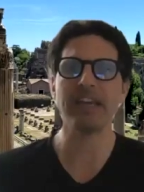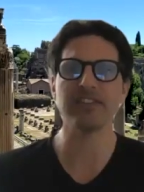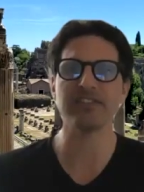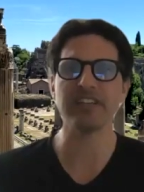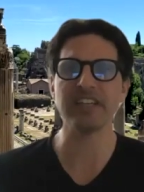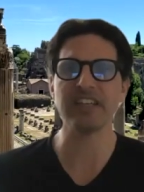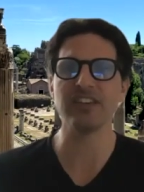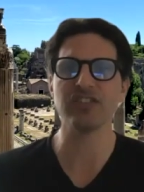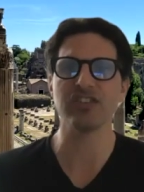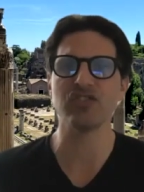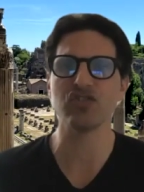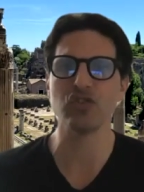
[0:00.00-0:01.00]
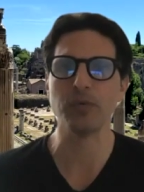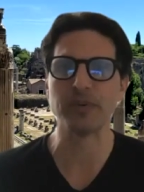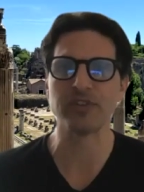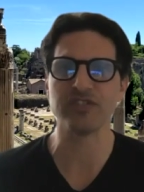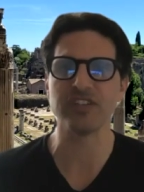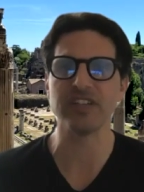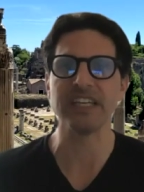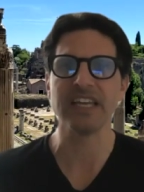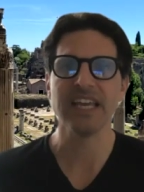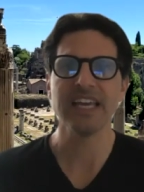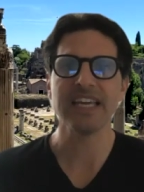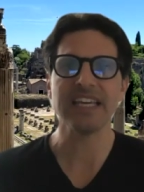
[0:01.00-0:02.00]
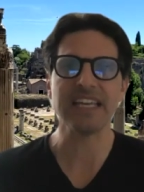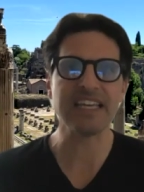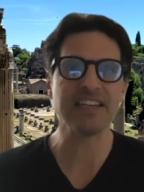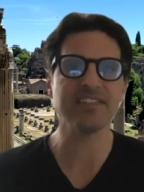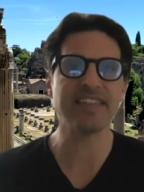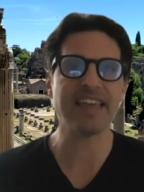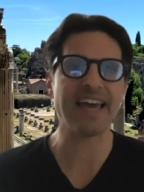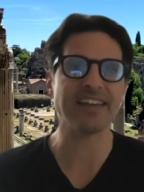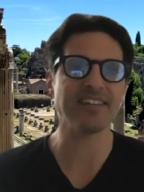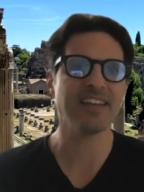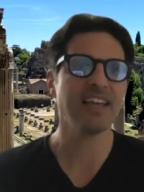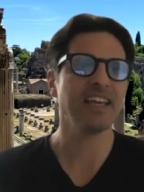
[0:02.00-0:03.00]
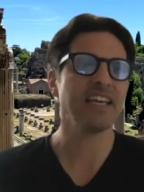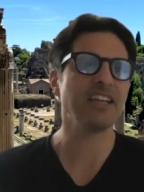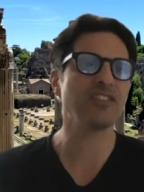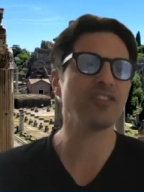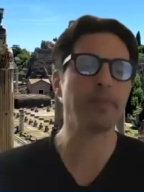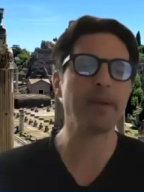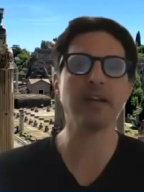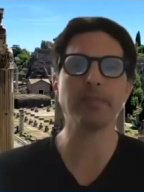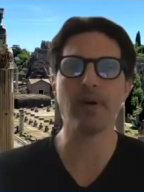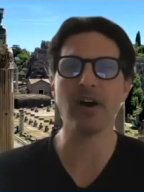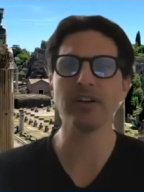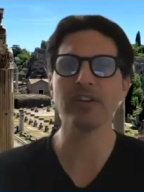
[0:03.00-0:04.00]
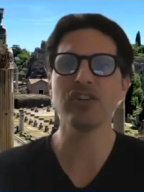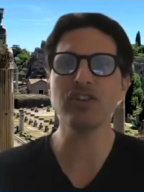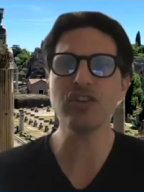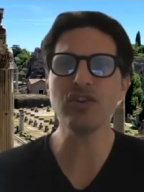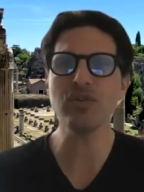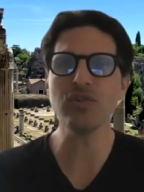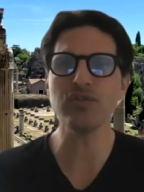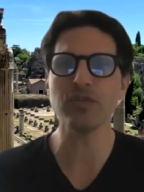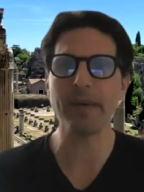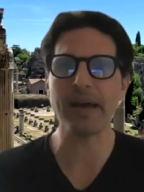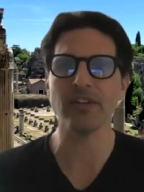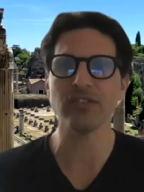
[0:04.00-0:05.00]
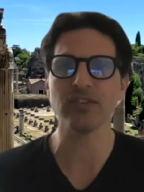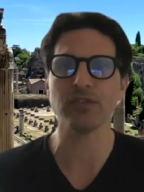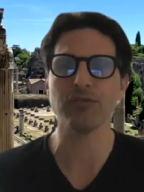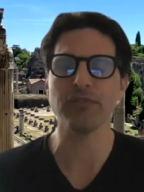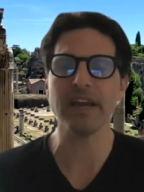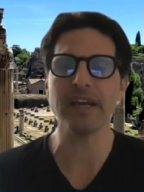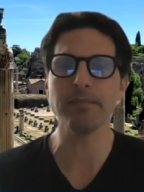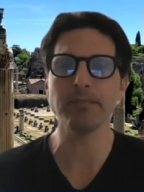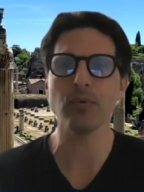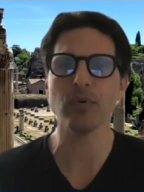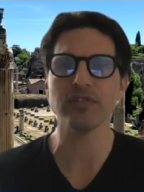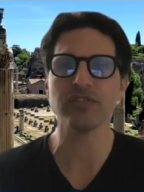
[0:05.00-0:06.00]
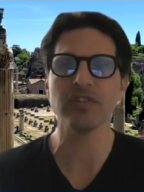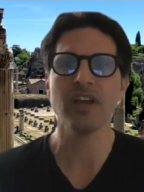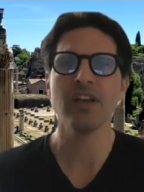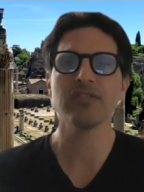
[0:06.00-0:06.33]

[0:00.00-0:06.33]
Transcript: city, this consumer city, is that it's dependent upon huge amounts of grain imports.